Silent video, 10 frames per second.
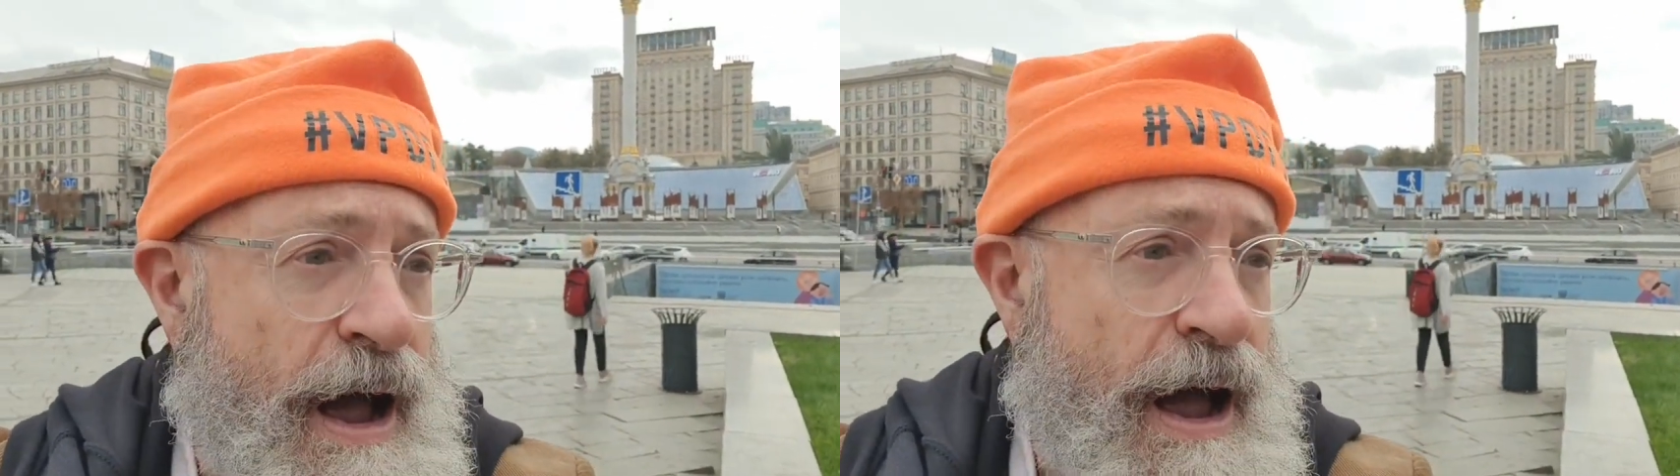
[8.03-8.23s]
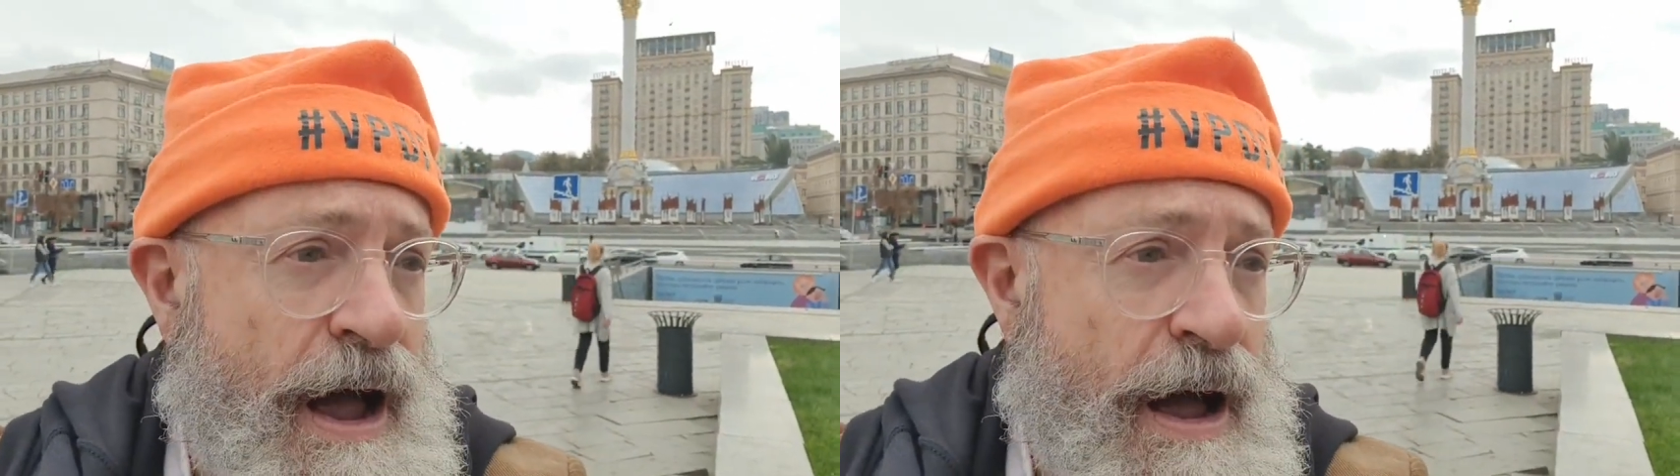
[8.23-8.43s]

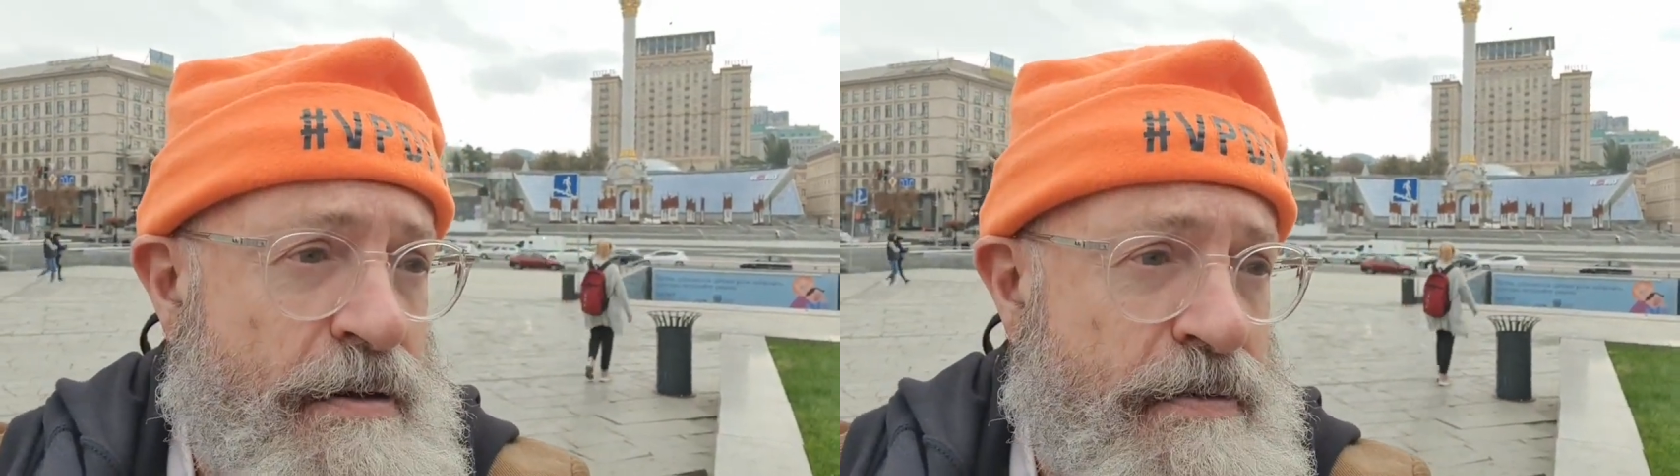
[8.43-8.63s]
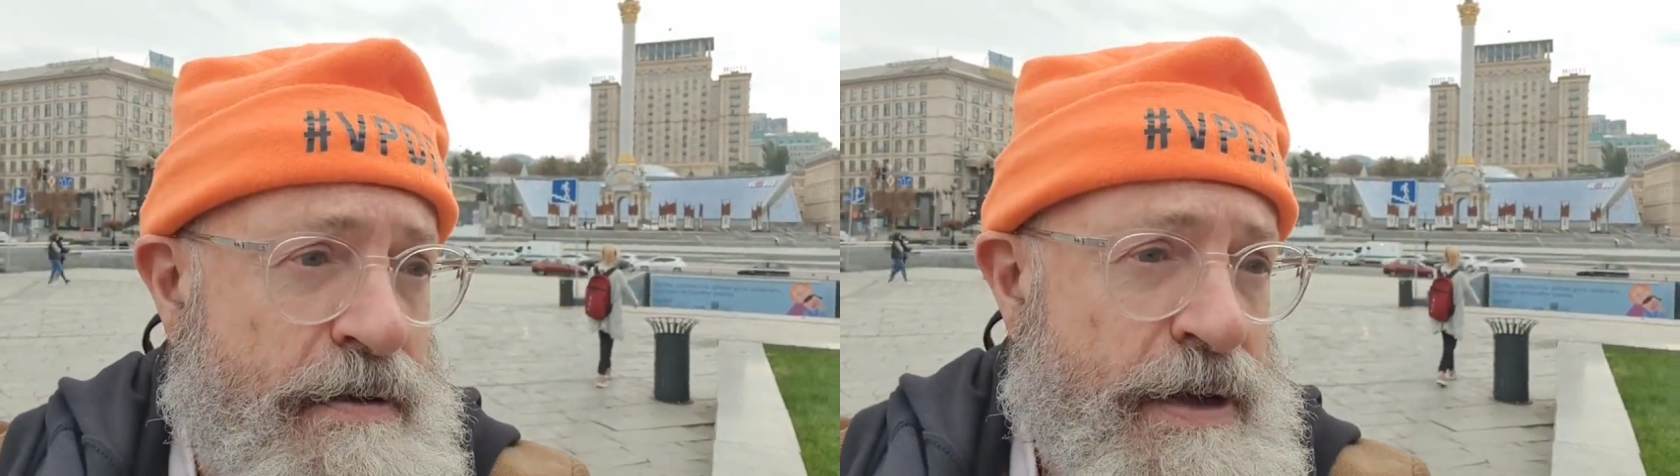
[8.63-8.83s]

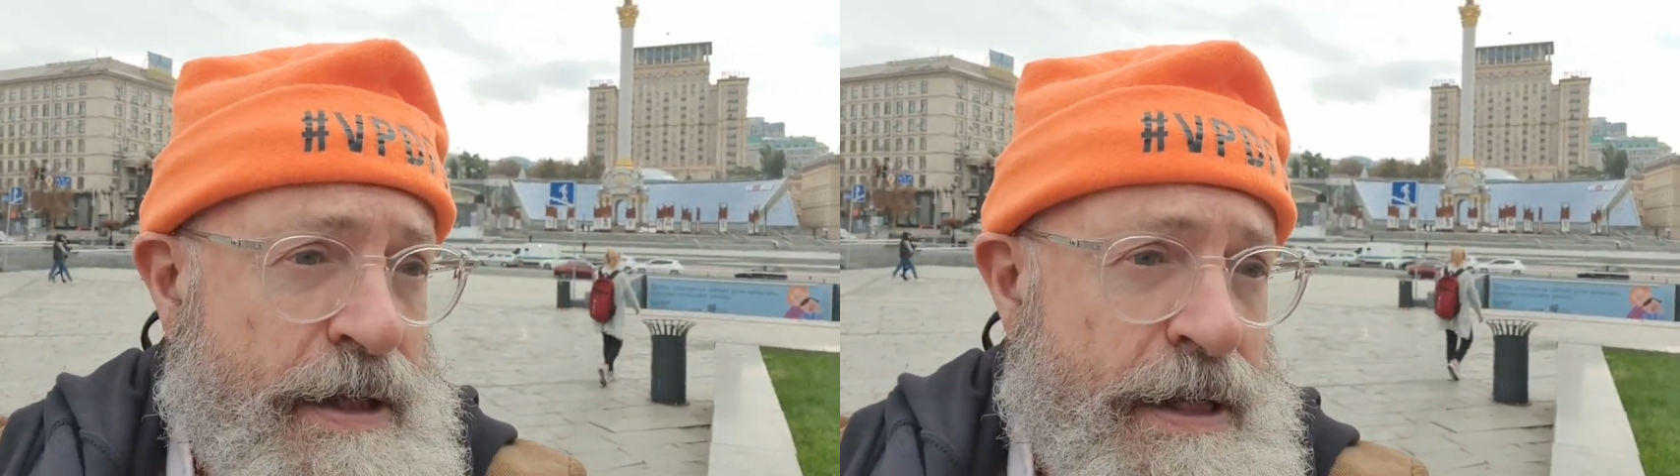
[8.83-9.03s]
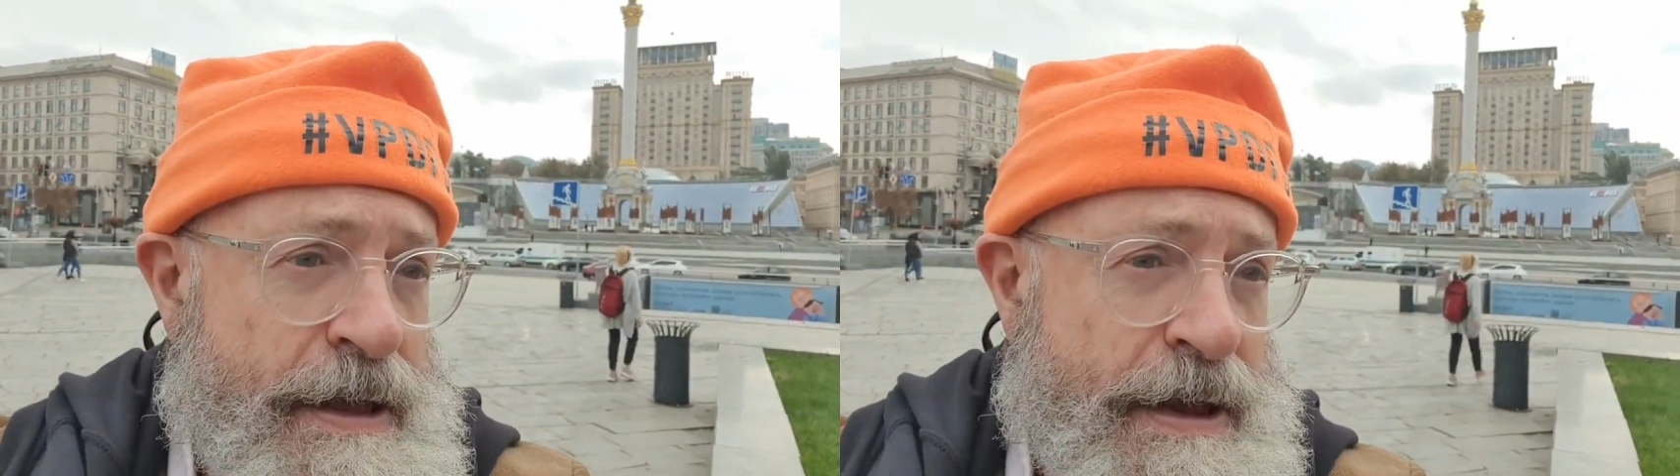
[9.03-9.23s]
have
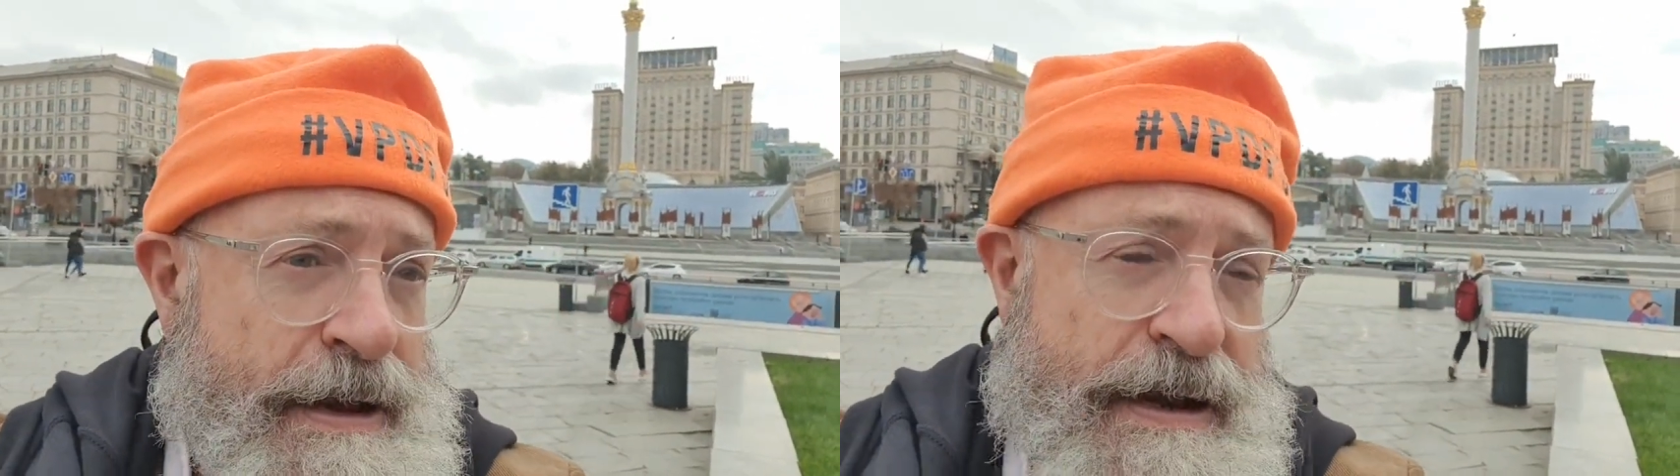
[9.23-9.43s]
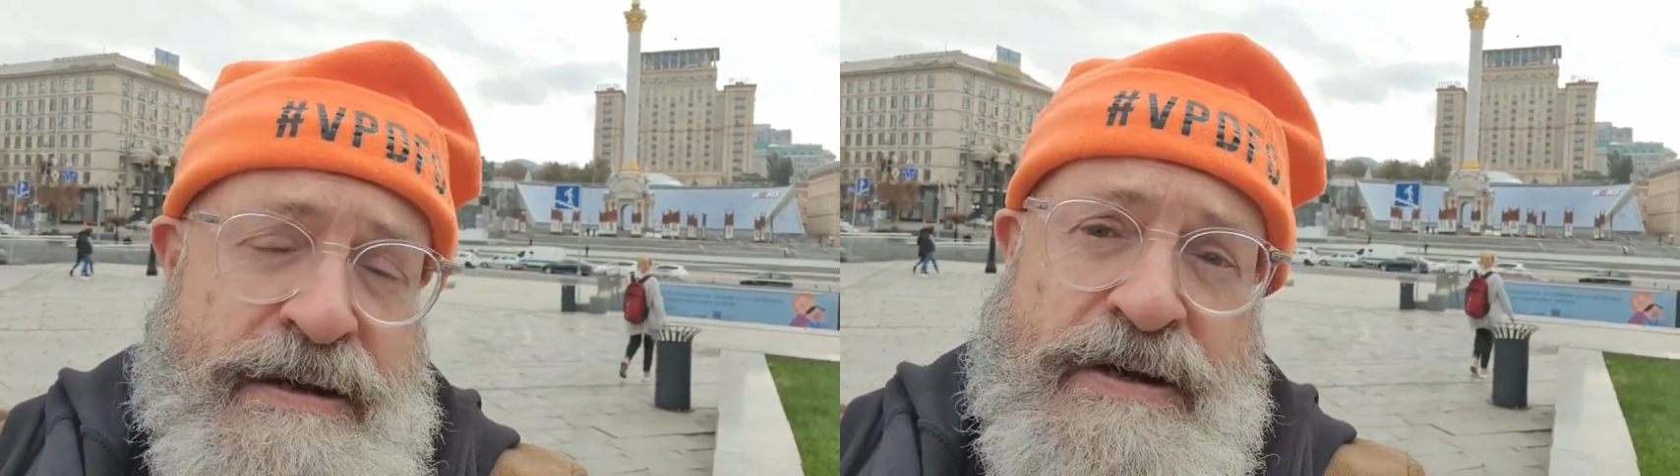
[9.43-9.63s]

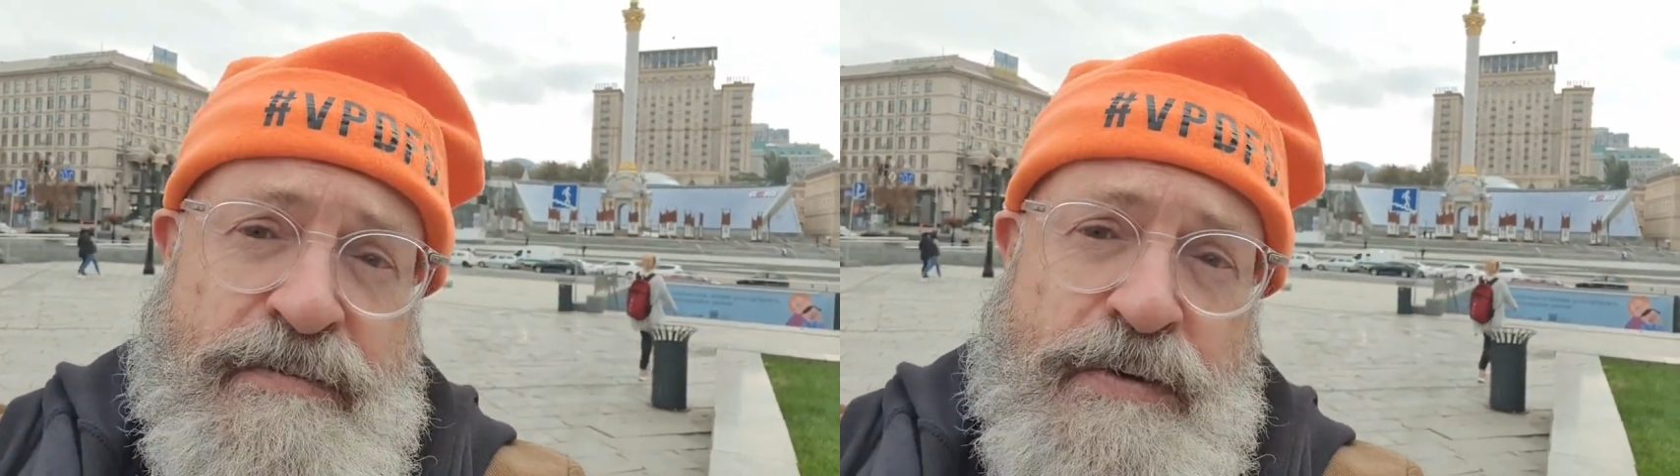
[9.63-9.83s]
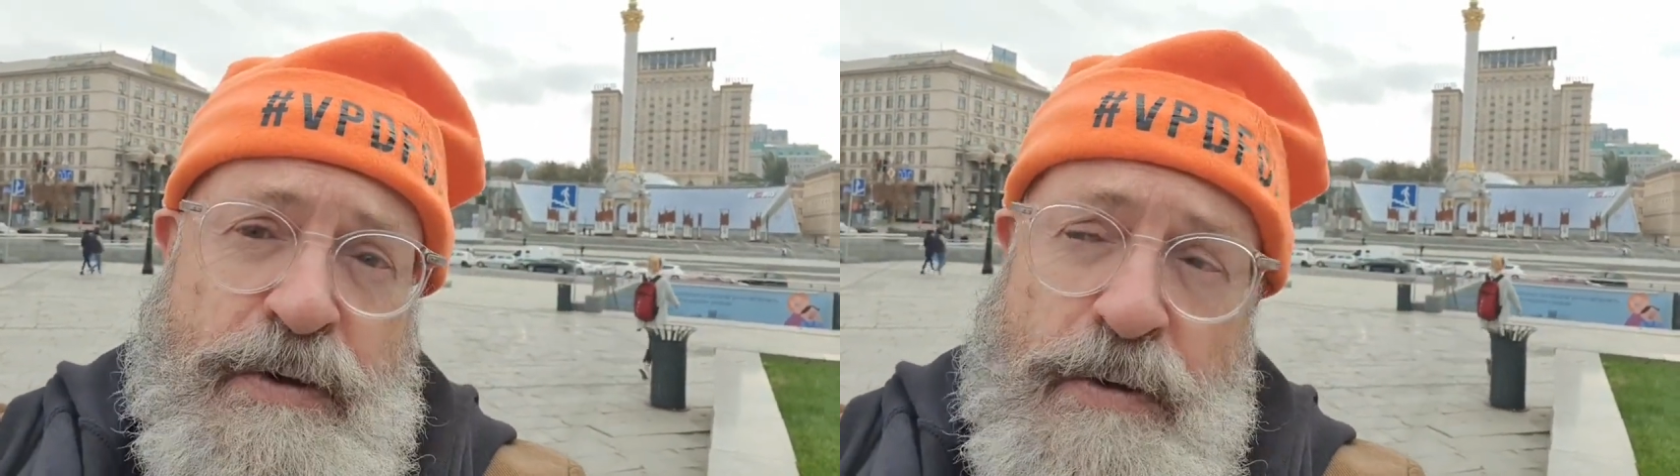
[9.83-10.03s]

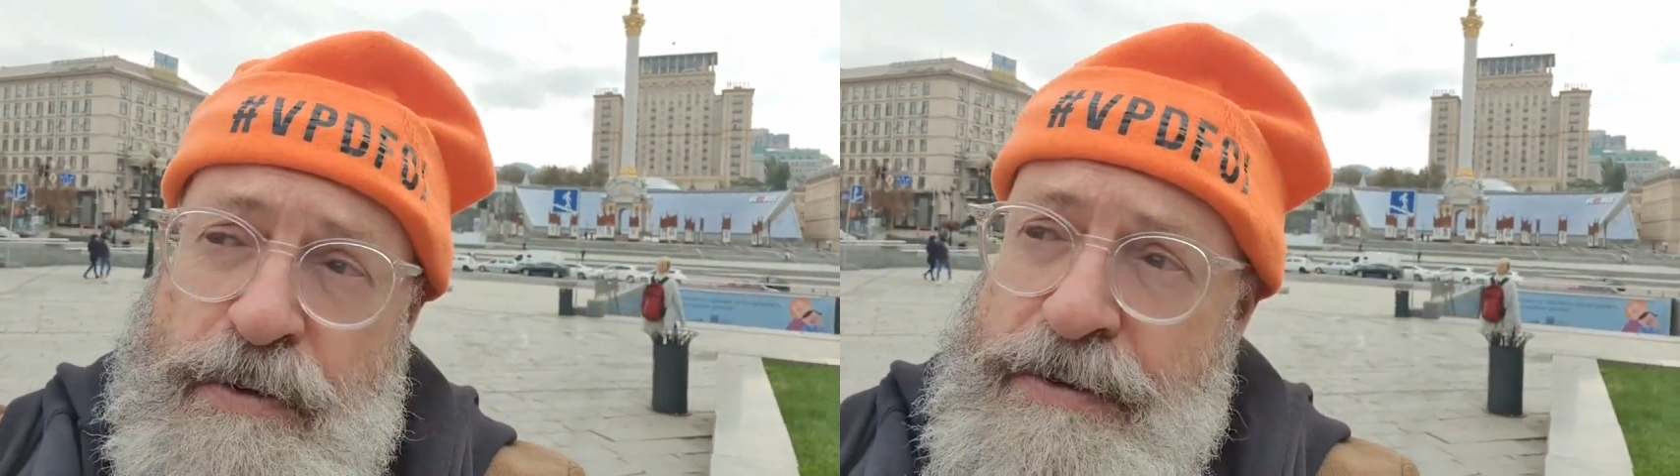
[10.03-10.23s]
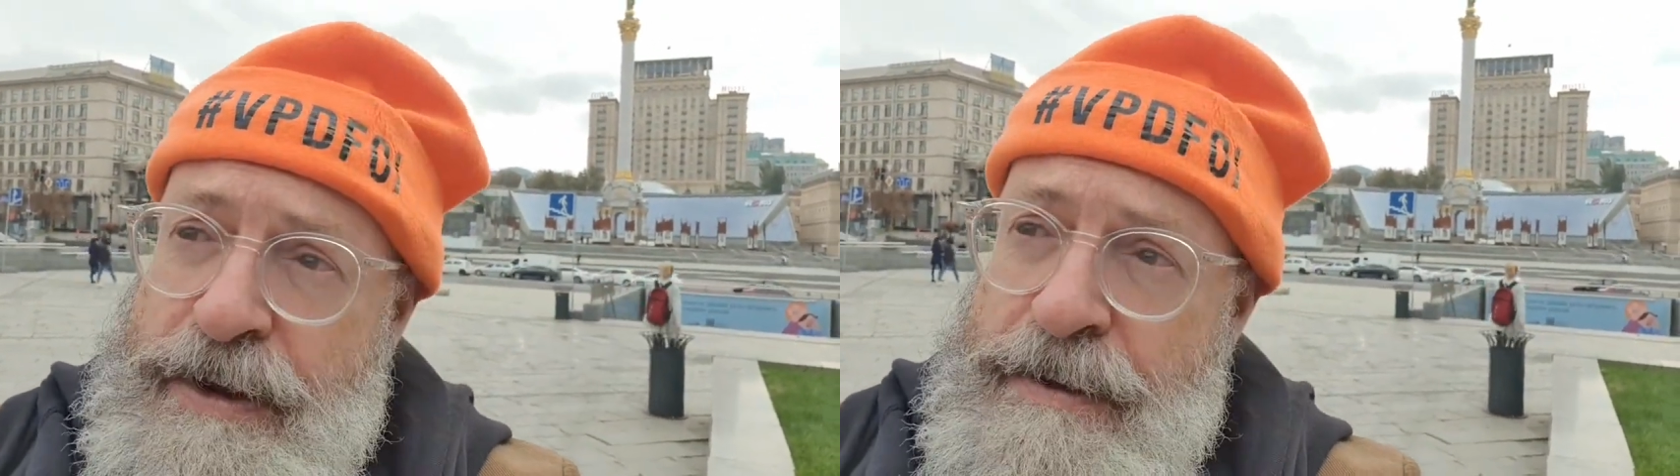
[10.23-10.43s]

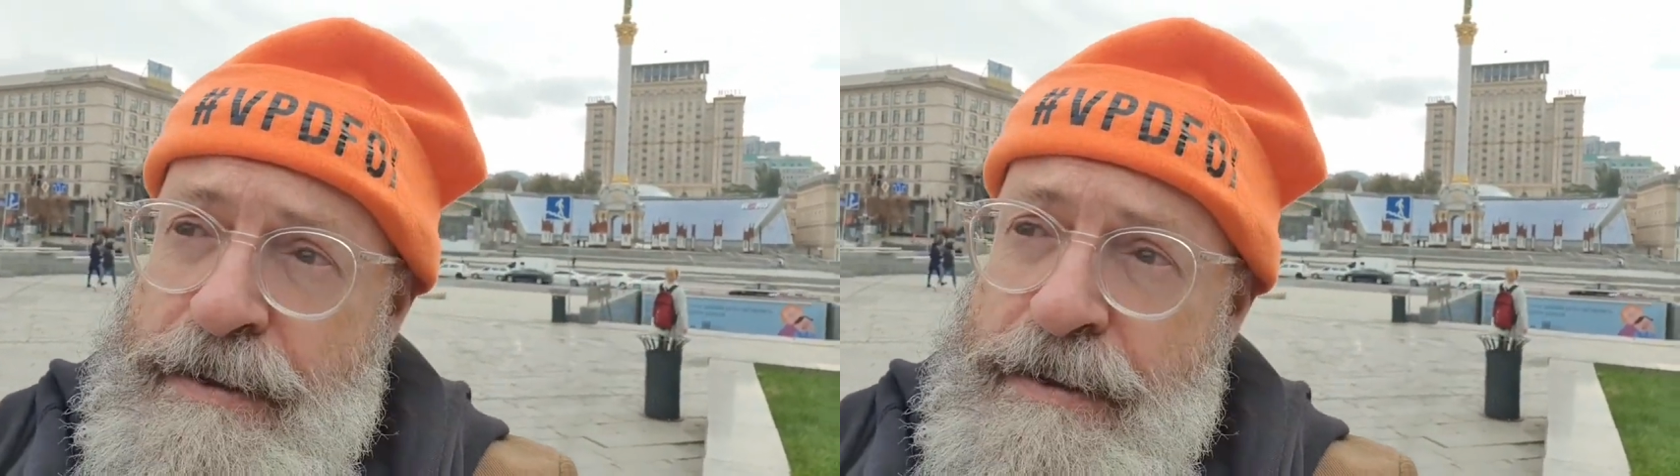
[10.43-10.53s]
interviewed